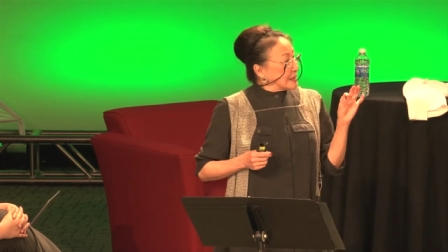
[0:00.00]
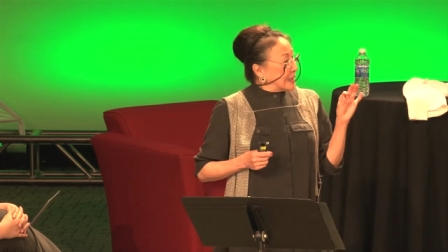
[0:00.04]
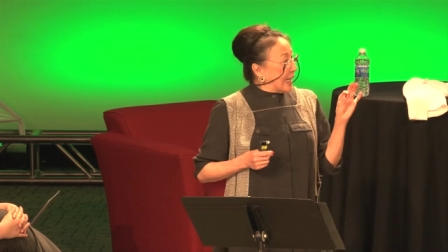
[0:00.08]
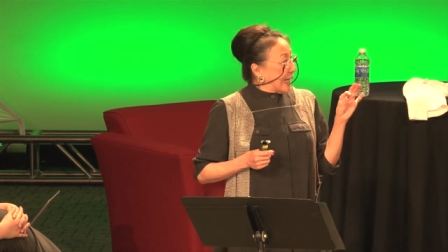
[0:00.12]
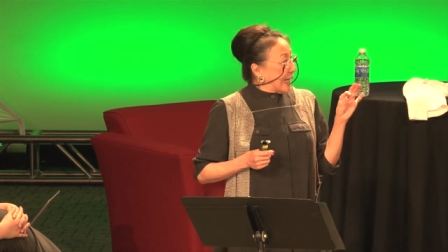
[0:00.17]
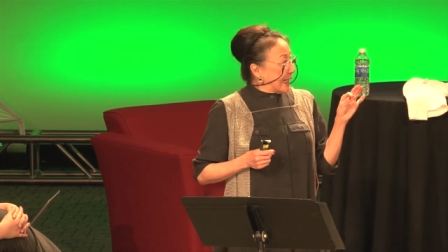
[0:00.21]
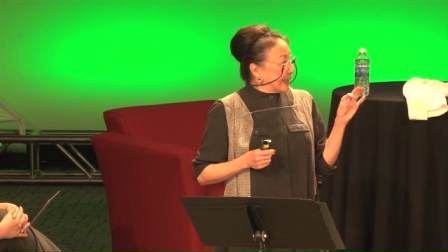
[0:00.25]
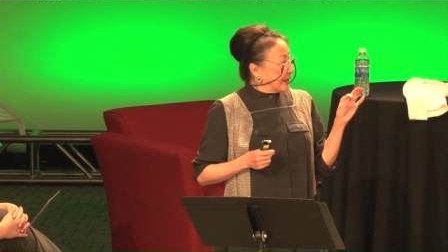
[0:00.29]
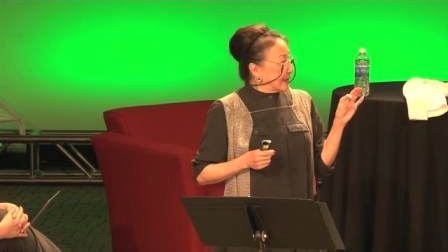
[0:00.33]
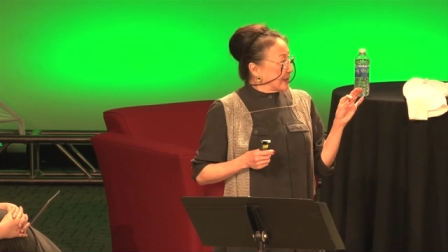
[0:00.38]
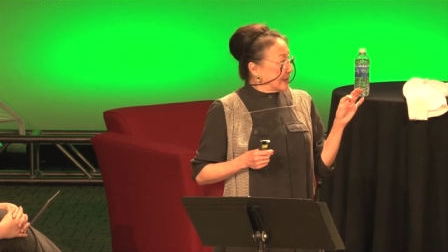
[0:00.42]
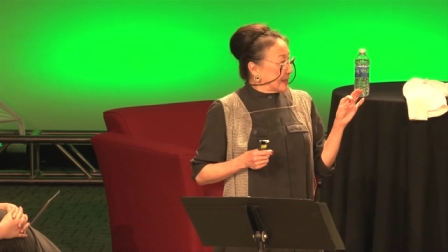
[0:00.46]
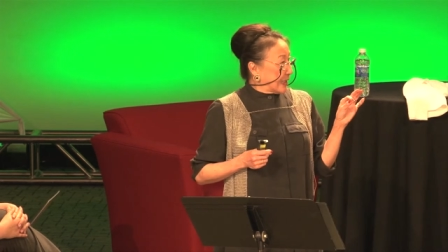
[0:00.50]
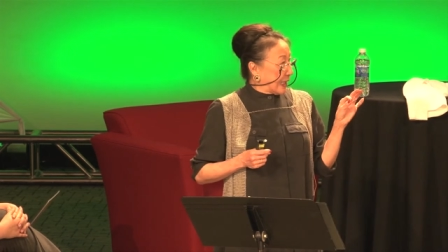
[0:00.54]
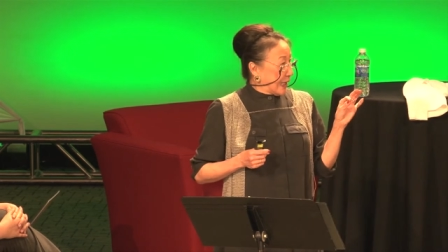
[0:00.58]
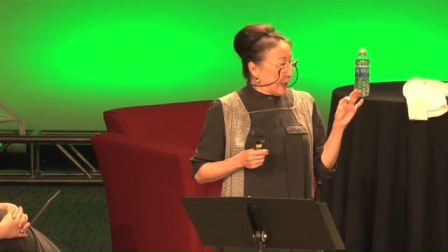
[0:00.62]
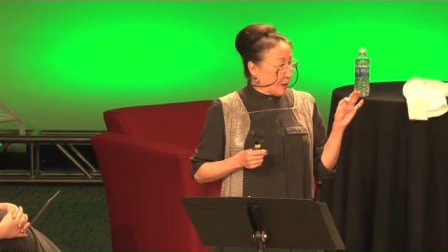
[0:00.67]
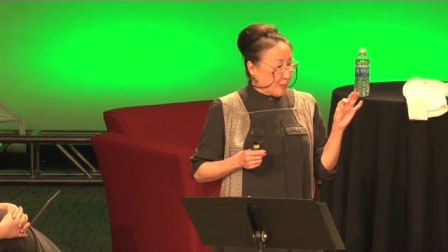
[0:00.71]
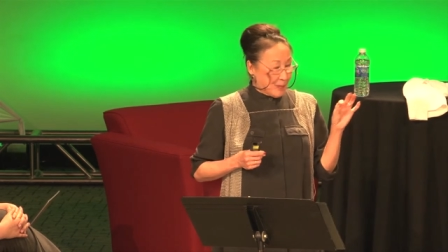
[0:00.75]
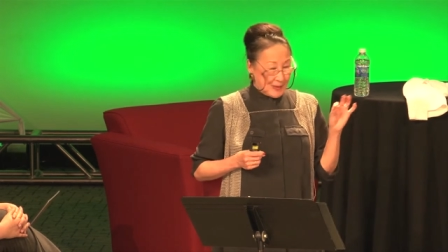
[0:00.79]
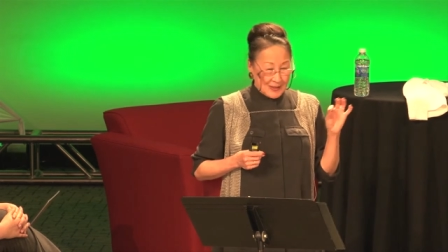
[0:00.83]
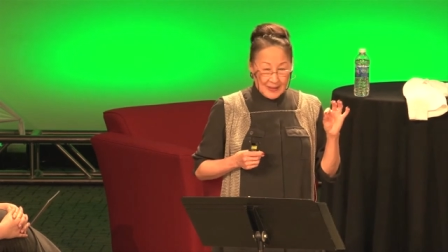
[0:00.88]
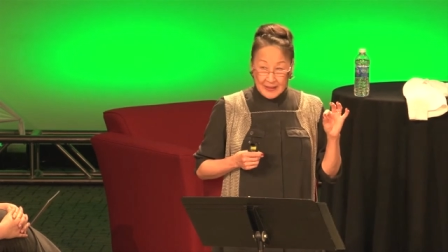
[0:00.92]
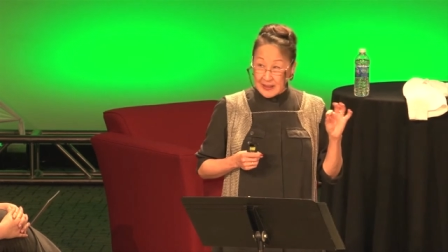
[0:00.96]
Tired, I
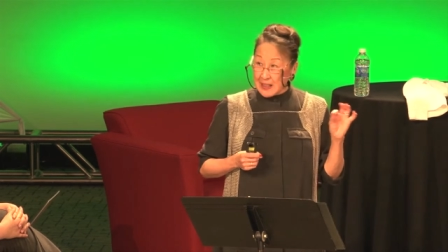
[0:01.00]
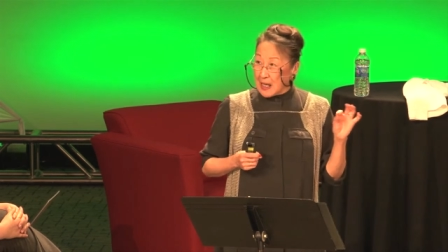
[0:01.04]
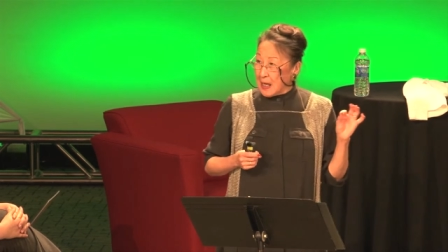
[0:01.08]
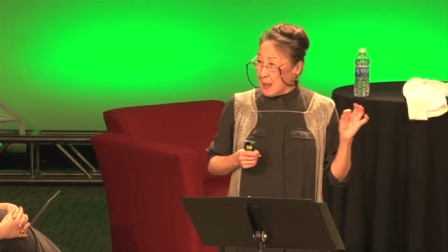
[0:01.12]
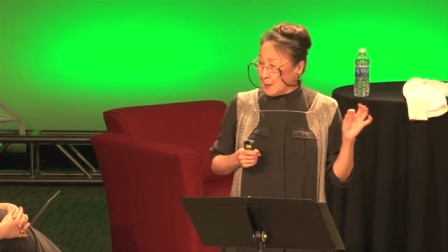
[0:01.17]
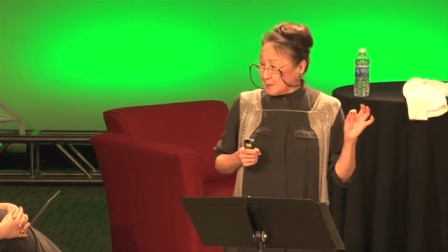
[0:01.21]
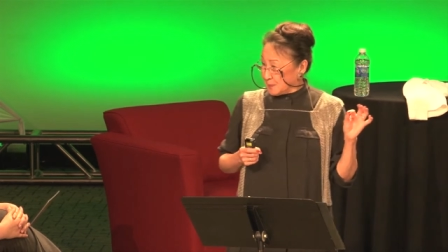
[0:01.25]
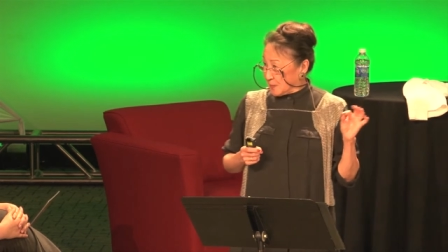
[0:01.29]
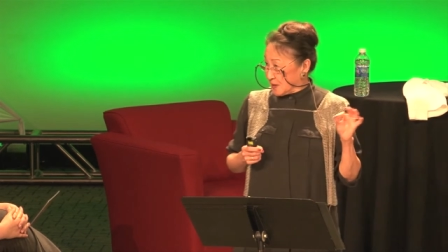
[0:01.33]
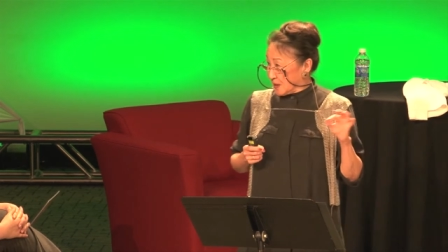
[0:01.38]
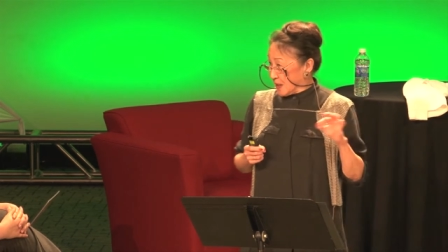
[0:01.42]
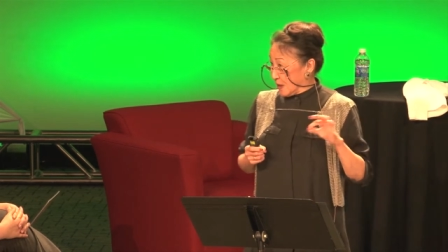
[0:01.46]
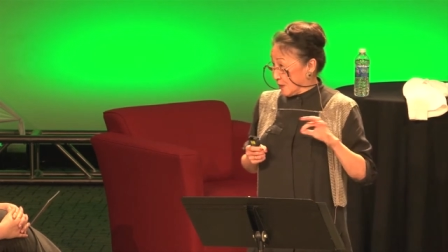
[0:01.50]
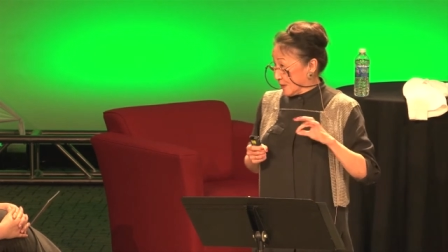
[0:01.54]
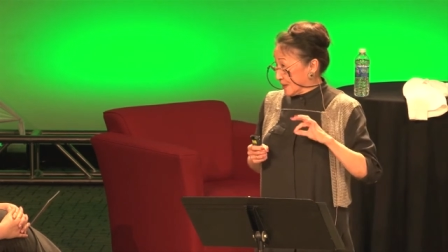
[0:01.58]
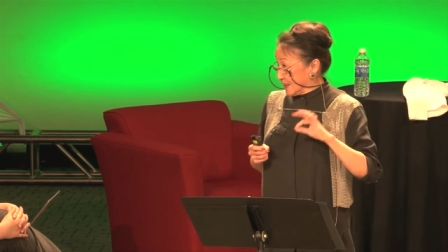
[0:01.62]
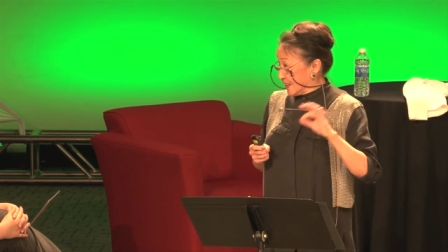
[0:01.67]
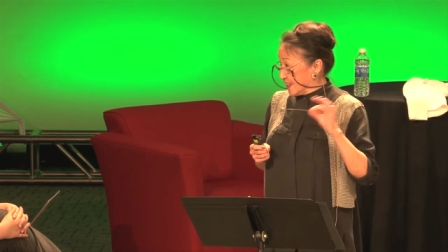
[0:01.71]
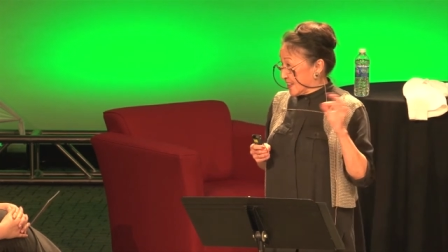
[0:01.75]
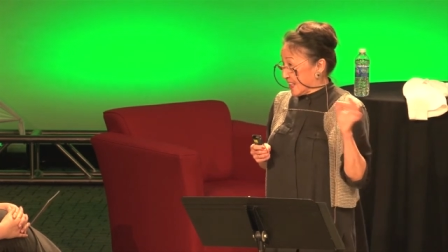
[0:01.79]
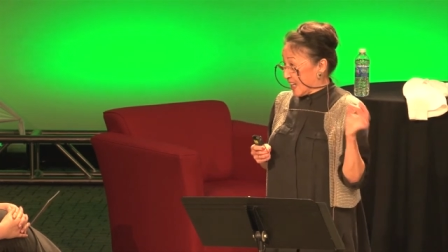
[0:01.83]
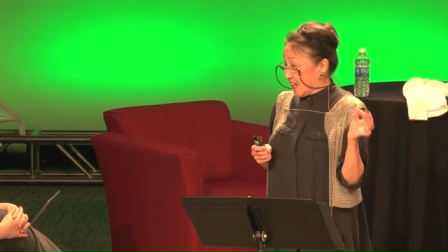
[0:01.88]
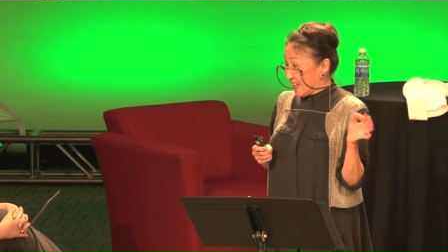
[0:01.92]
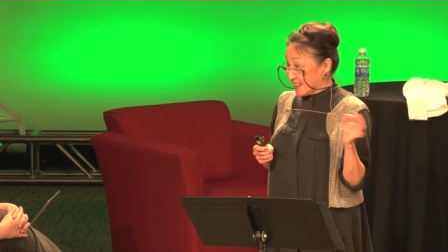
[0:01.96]
wasn't up to going to
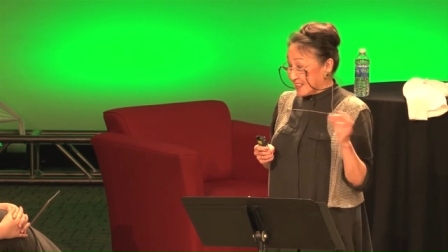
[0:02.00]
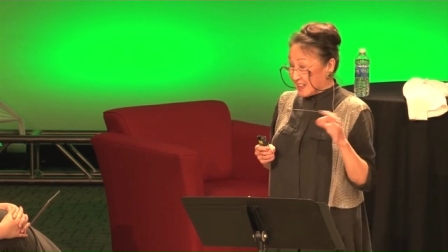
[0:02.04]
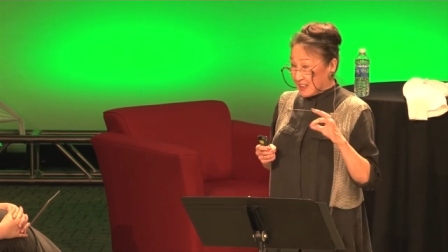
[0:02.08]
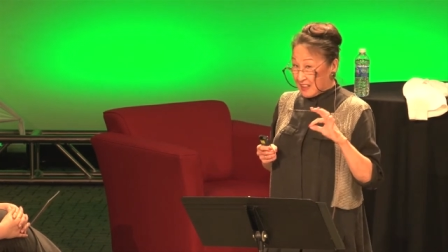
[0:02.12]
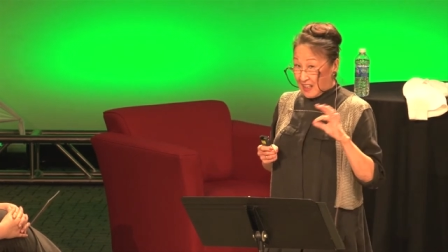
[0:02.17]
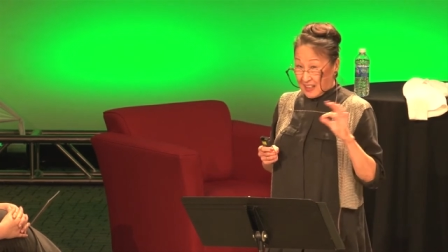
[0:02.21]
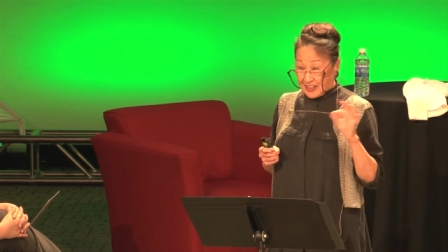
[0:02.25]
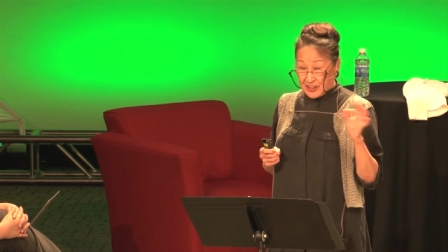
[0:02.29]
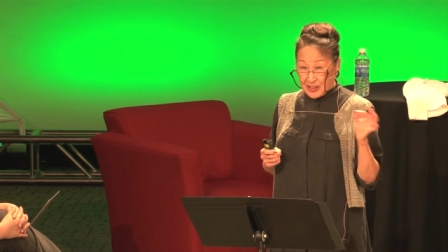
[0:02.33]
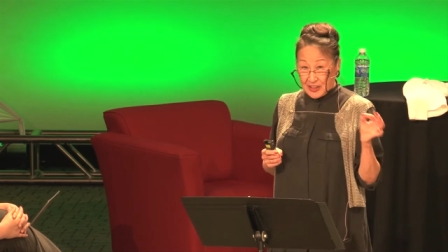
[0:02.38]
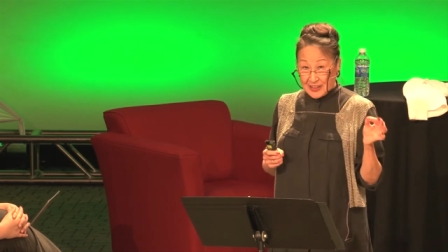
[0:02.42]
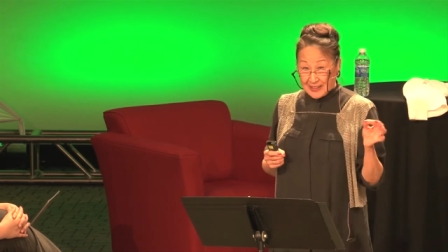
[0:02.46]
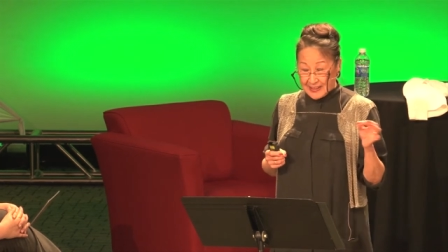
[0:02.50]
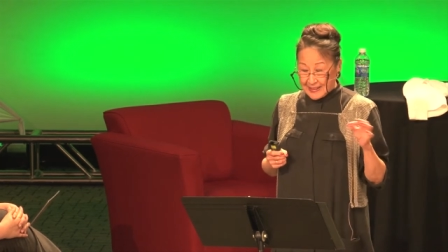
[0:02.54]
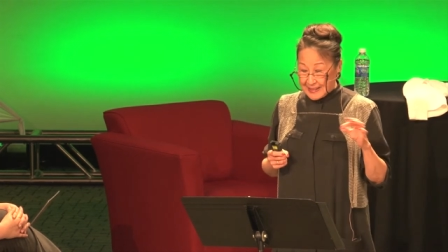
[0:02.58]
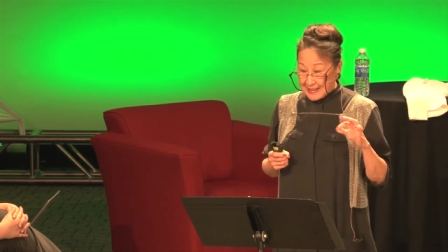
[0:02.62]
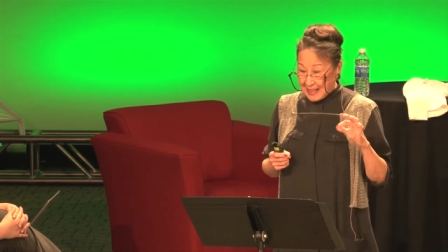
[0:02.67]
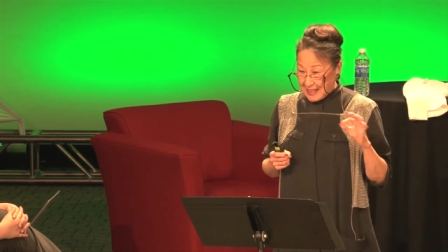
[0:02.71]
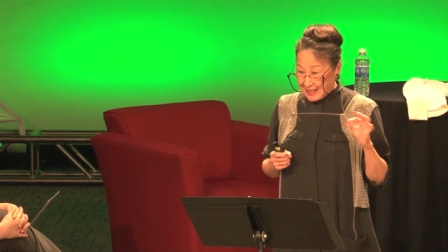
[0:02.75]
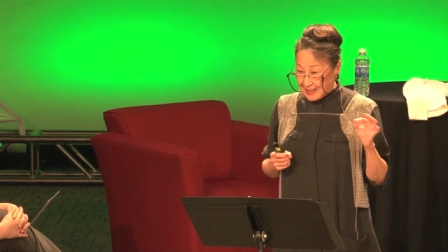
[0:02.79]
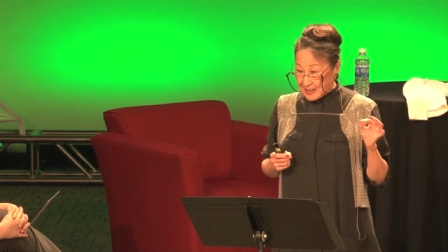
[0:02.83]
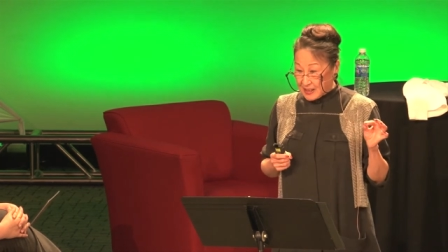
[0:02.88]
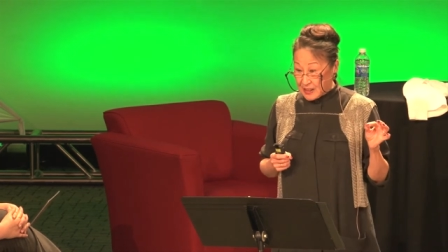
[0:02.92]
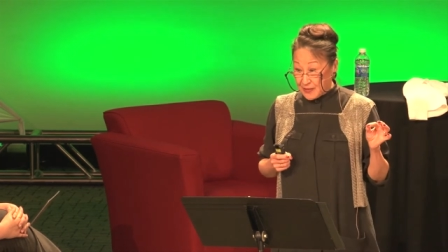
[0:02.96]
the ontological
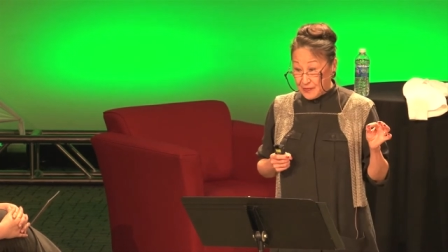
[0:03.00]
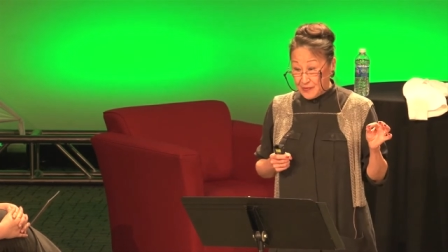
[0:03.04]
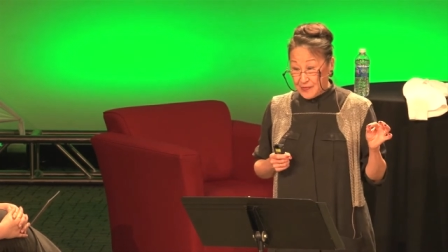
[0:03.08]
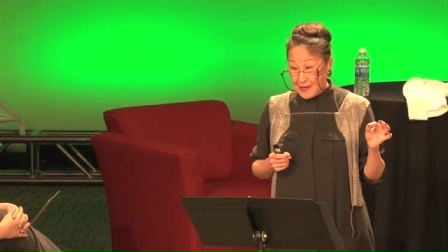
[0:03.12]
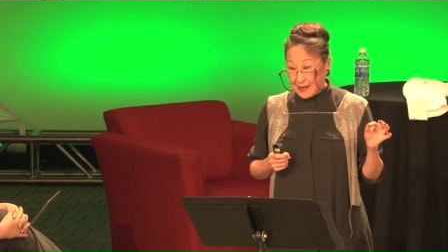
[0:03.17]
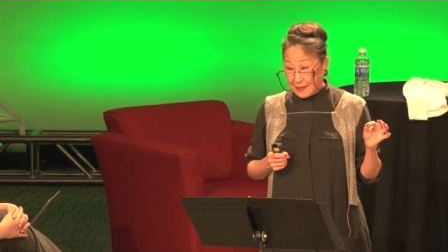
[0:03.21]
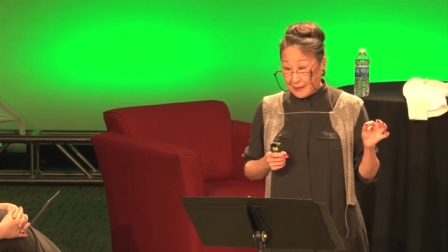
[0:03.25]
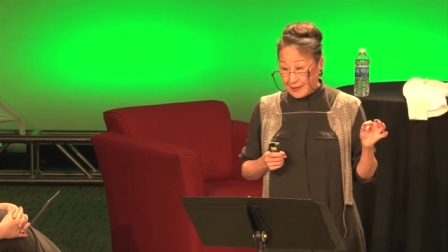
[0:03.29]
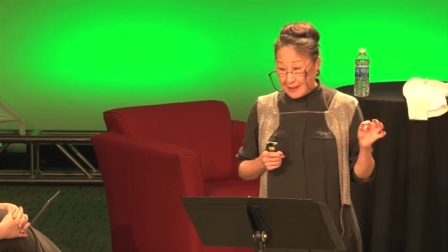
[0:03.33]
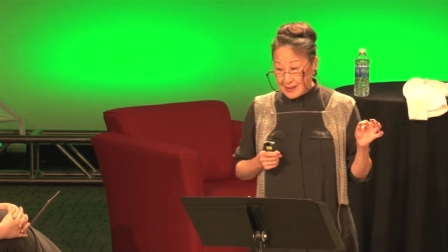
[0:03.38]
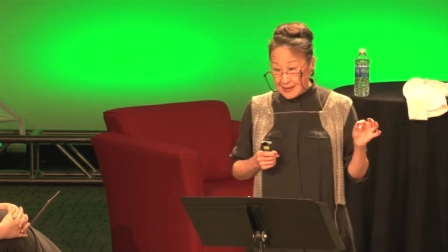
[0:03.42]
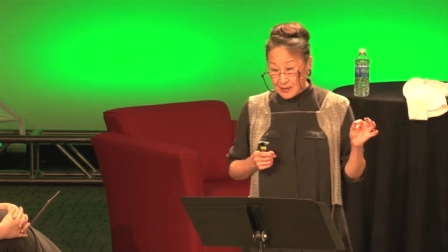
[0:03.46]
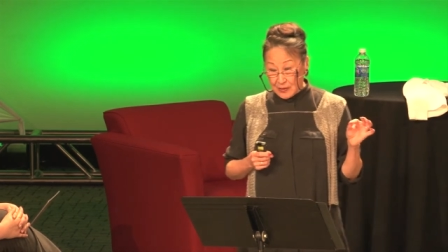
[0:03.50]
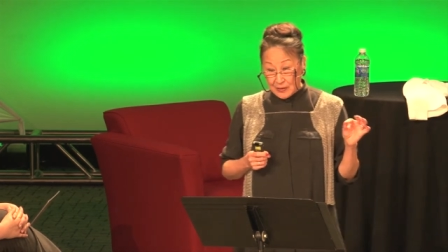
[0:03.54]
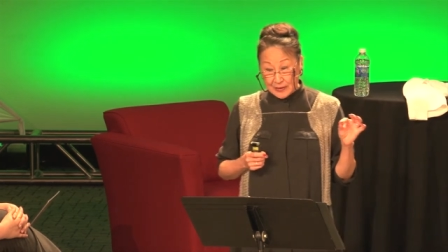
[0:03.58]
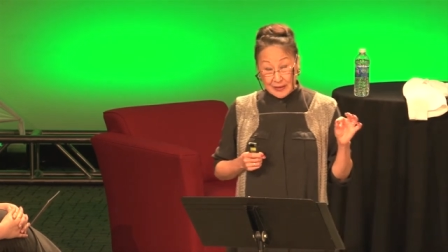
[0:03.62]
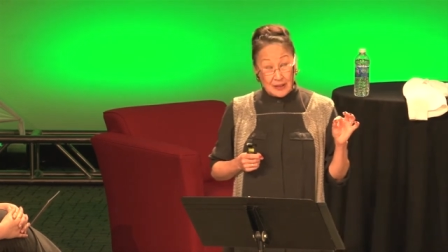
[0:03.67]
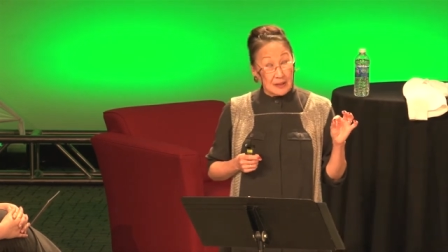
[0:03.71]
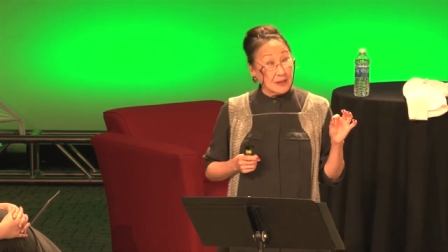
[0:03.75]
status of fairies or the